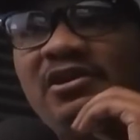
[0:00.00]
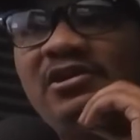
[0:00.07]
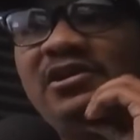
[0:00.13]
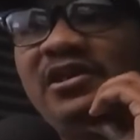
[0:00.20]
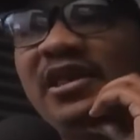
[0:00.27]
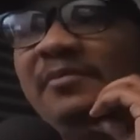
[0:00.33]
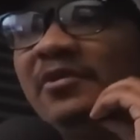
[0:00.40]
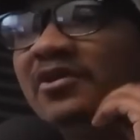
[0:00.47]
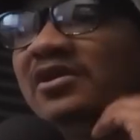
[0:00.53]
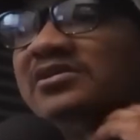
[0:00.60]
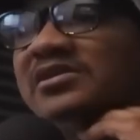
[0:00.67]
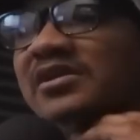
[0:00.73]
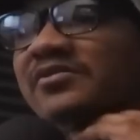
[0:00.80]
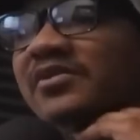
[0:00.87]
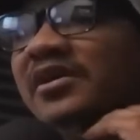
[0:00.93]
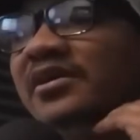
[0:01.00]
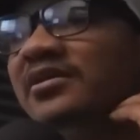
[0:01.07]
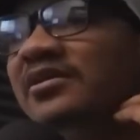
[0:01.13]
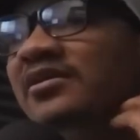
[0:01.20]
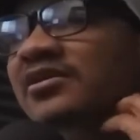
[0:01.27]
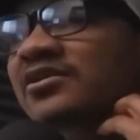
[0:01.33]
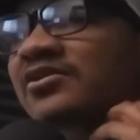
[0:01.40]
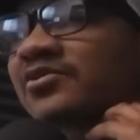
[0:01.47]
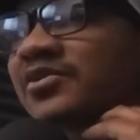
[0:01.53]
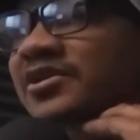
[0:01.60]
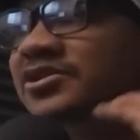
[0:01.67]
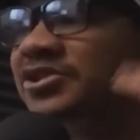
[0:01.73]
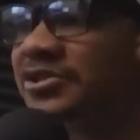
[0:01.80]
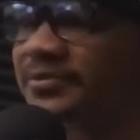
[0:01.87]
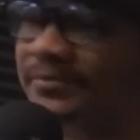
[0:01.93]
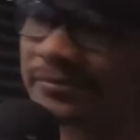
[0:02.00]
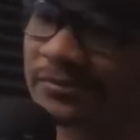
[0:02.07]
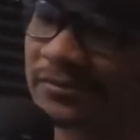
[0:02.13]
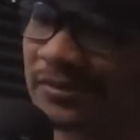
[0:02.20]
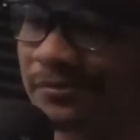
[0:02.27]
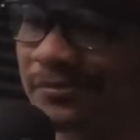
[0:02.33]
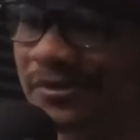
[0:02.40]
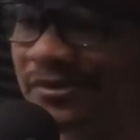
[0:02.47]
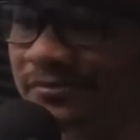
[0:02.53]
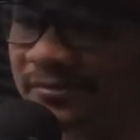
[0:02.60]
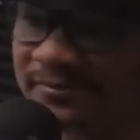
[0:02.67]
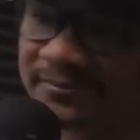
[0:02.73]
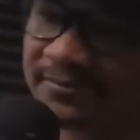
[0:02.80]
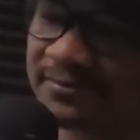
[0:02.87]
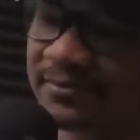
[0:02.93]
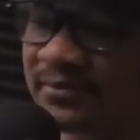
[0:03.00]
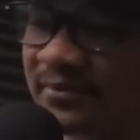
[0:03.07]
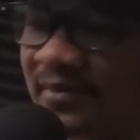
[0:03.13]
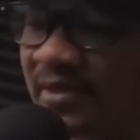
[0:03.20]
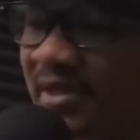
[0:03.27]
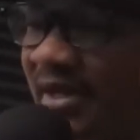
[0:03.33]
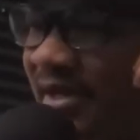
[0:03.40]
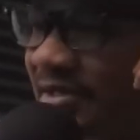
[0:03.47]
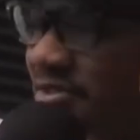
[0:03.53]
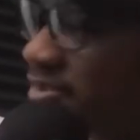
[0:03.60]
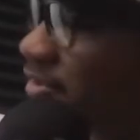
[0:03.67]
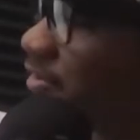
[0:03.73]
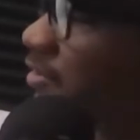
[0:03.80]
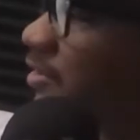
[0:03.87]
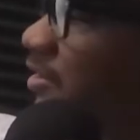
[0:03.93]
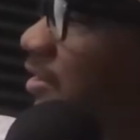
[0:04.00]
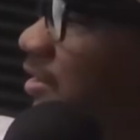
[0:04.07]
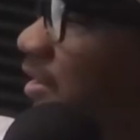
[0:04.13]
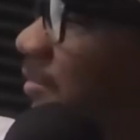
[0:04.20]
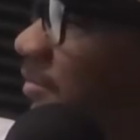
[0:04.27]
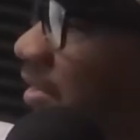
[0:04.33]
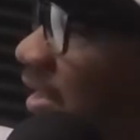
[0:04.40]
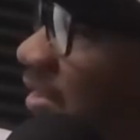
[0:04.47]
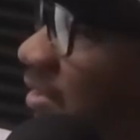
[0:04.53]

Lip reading: It came across that way, which I mean, hey, it's good. I'm glad that.